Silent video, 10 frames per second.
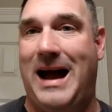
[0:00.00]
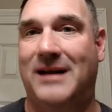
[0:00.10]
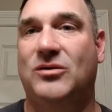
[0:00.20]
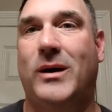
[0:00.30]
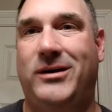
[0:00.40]

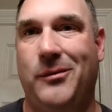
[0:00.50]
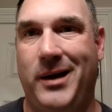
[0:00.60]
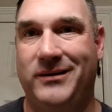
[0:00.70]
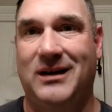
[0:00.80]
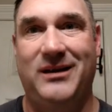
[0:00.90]
22
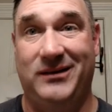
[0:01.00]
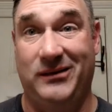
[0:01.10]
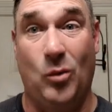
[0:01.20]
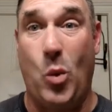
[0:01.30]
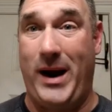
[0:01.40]
minutes. This is
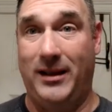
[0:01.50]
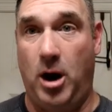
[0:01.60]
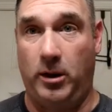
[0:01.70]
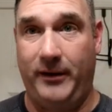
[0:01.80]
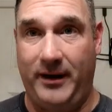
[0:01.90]
way
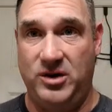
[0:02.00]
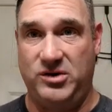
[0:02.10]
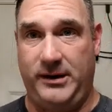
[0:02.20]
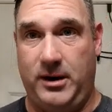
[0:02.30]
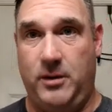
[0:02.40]
longer than I
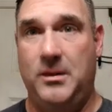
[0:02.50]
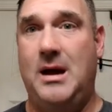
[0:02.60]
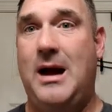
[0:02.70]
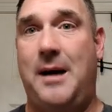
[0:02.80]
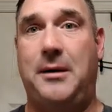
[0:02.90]
usually go.
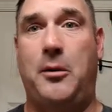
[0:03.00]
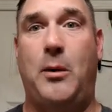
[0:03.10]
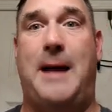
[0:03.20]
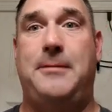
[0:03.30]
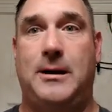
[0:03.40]
I'm gonna
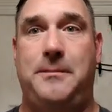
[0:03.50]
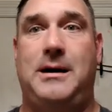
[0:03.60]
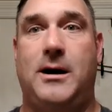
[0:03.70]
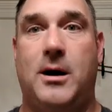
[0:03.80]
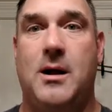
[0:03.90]
wrap it up
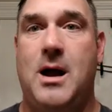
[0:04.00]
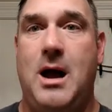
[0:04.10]
here.